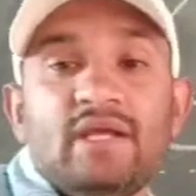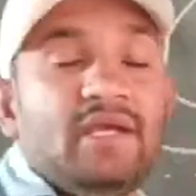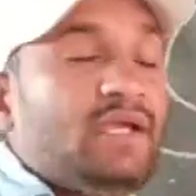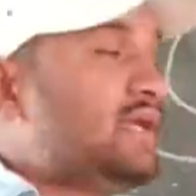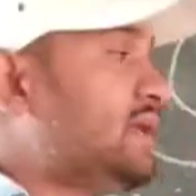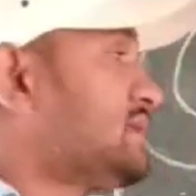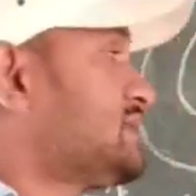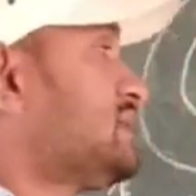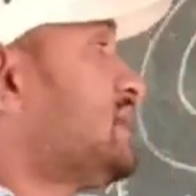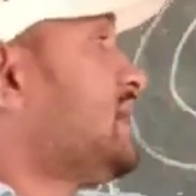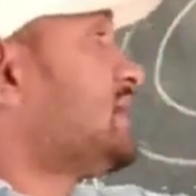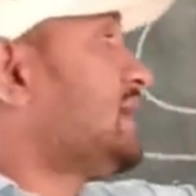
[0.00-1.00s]
It's
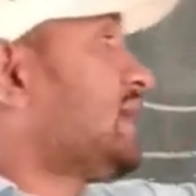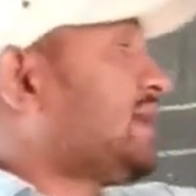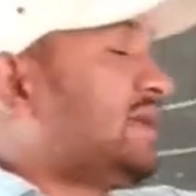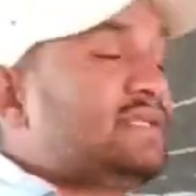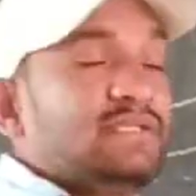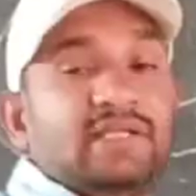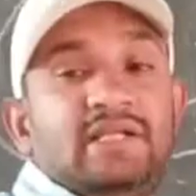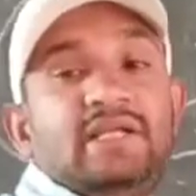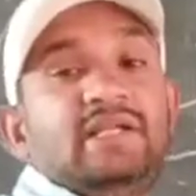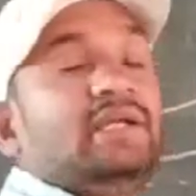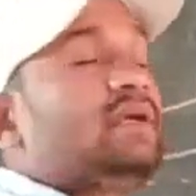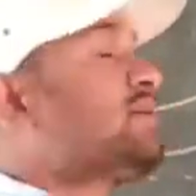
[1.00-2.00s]
not a rectilinear,